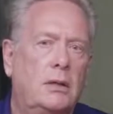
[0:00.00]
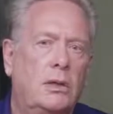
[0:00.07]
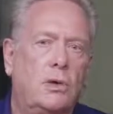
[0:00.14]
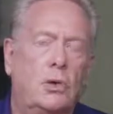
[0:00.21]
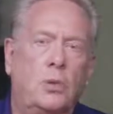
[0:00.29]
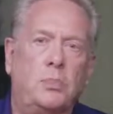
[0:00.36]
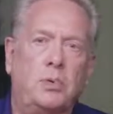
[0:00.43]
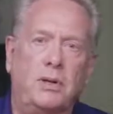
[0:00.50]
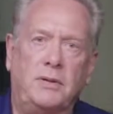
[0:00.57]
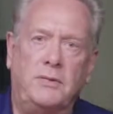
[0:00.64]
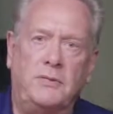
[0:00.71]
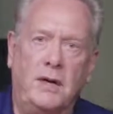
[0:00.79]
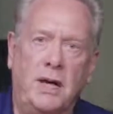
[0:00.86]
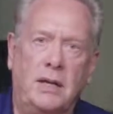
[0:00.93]
the corporate
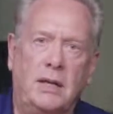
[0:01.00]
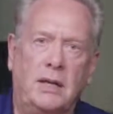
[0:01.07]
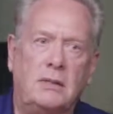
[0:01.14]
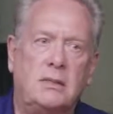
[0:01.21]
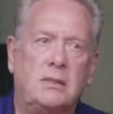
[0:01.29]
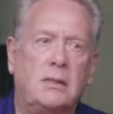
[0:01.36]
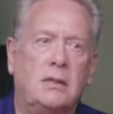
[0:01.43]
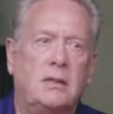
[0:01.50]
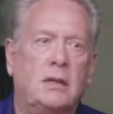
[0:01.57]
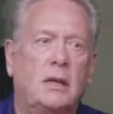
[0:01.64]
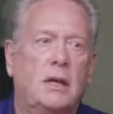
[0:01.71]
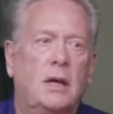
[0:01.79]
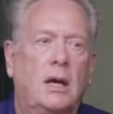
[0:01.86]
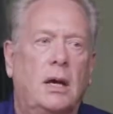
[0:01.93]
finance,
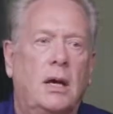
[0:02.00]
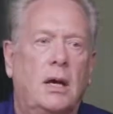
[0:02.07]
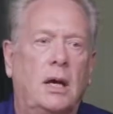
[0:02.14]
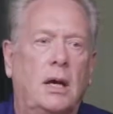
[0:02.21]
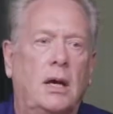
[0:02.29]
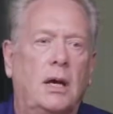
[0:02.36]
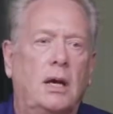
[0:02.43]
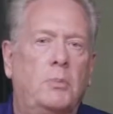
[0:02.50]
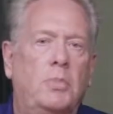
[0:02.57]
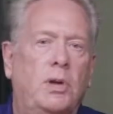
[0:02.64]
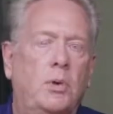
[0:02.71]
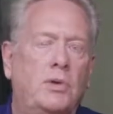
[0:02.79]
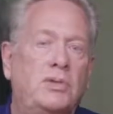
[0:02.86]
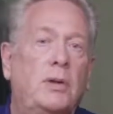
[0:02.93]

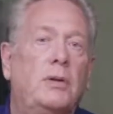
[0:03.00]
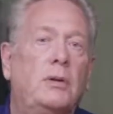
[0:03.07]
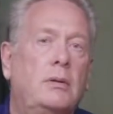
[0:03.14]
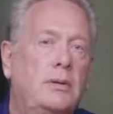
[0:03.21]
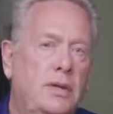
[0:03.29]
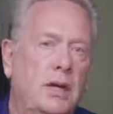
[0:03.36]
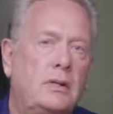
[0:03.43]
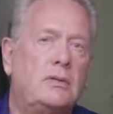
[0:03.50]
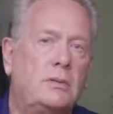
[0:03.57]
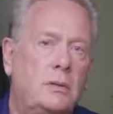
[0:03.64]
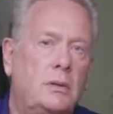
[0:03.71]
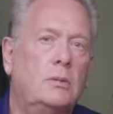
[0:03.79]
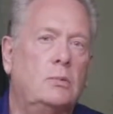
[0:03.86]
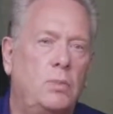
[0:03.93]
but also
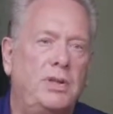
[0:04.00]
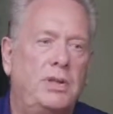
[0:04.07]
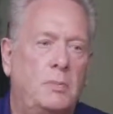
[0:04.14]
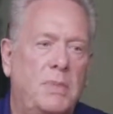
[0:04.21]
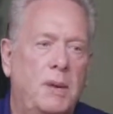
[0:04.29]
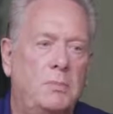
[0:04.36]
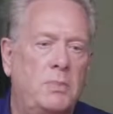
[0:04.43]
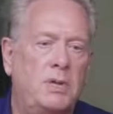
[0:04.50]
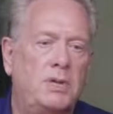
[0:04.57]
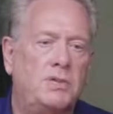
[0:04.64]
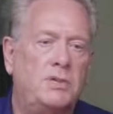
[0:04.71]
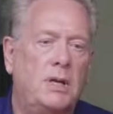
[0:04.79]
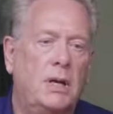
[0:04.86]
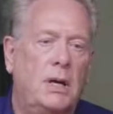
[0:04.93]
thus with the
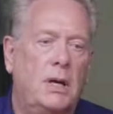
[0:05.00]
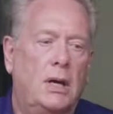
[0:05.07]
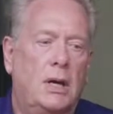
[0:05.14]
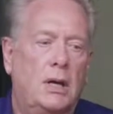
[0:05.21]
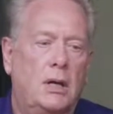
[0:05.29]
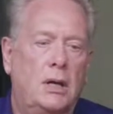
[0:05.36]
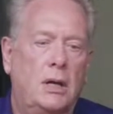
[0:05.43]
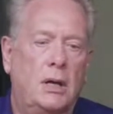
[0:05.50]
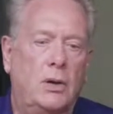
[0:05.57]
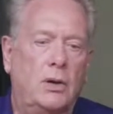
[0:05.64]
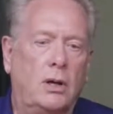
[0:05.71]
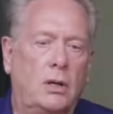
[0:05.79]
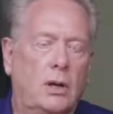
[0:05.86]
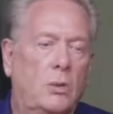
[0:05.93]
members.
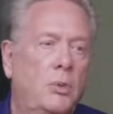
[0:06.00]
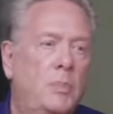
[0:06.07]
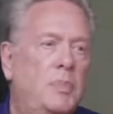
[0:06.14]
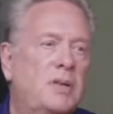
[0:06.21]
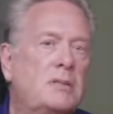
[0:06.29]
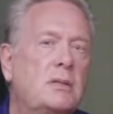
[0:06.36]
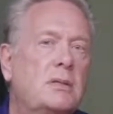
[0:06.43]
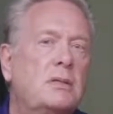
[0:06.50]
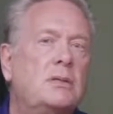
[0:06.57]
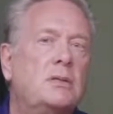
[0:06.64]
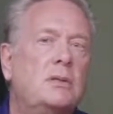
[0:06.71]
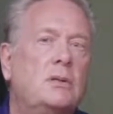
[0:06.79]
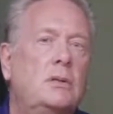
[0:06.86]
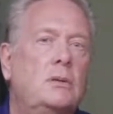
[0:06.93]
On a global
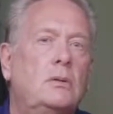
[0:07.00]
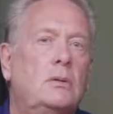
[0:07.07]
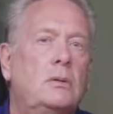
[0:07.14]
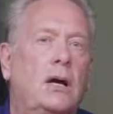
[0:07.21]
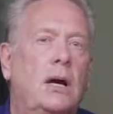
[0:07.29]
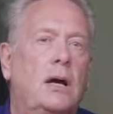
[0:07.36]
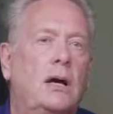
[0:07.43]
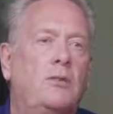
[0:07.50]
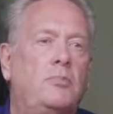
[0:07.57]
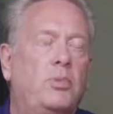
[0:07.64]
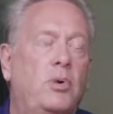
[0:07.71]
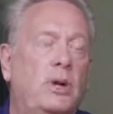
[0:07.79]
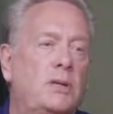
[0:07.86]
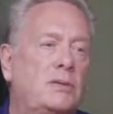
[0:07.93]
business, you have
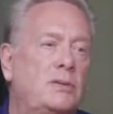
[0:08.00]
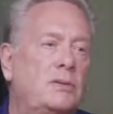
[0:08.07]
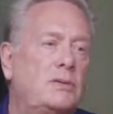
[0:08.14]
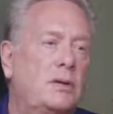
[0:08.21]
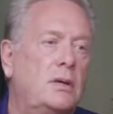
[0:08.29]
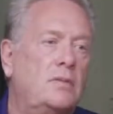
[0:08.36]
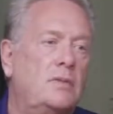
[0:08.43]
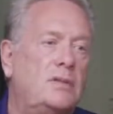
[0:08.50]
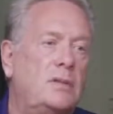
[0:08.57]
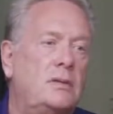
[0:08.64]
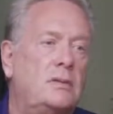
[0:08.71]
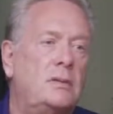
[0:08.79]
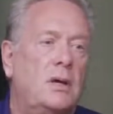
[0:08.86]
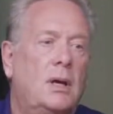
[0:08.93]
products and
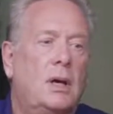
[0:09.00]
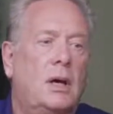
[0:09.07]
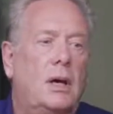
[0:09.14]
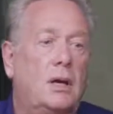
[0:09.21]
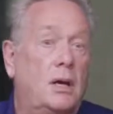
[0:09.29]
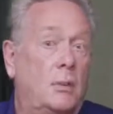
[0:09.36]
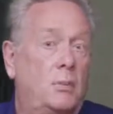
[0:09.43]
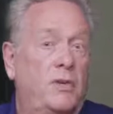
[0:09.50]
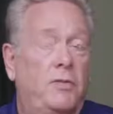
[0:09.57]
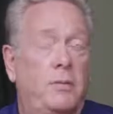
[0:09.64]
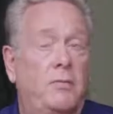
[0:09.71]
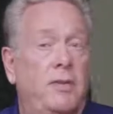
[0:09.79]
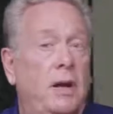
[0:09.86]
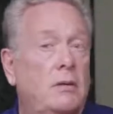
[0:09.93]
services coming
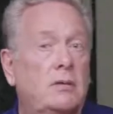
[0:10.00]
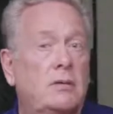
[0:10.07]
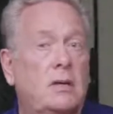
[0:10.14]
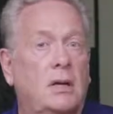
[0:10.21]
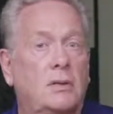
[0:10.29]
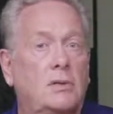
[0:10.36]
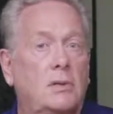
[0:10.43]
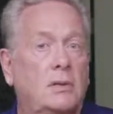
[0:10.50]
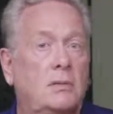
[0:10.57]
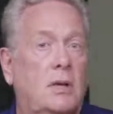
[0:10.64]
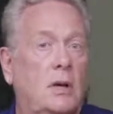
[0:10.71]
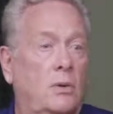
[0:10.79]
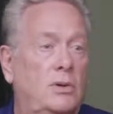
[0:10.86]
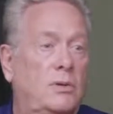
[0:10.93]
from various countries,
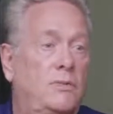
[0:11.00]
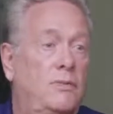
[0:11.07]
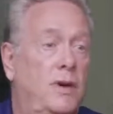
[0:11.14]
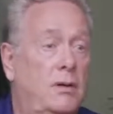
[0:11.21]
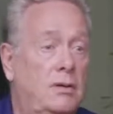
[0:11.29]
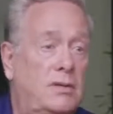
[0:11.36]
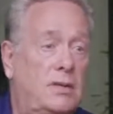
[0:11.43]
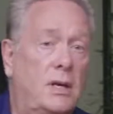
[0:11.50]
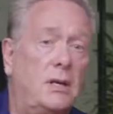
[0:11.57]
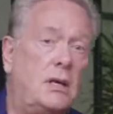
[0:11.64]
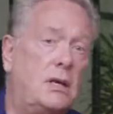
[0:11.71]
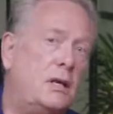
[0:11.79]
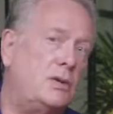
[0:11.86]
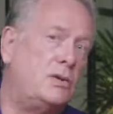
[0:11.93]
going to various
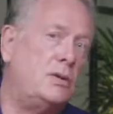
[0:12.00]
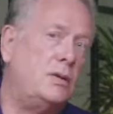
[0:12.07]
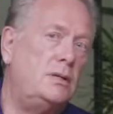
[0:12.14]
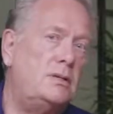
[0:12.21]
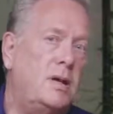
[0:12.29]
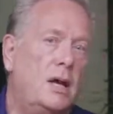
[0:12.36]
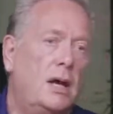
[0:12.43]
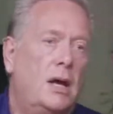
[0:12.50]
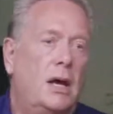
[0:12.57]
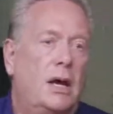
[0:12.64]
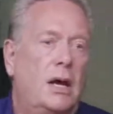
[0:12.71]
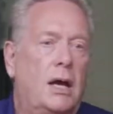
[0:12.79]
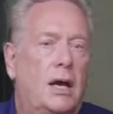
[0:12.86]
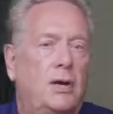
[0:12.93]
other countries.
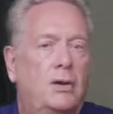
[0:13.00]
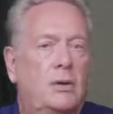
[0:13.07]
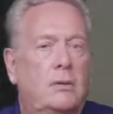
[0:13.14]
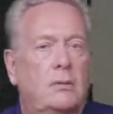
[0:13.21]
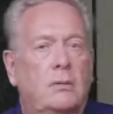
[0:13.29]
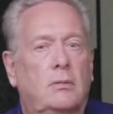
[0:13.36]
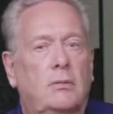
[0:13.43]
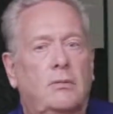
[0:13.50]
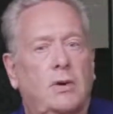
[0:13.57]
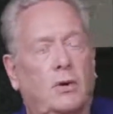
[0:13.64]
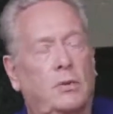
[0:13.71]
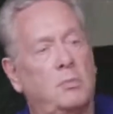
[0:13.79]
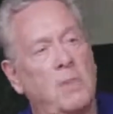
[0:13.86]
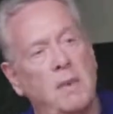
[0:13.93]
You've
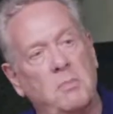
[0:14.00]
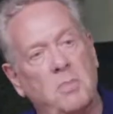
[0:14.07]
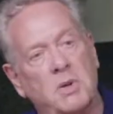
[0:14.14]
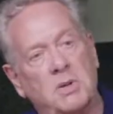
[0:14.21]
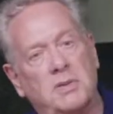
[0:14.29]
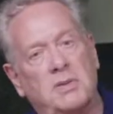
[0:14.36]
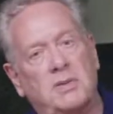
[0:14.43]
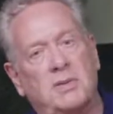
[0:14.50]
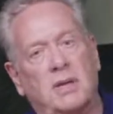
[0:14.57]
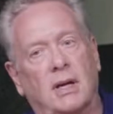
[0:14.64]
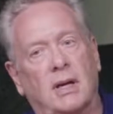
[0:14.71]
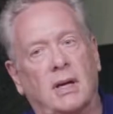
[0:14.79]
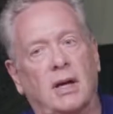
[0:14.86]
got members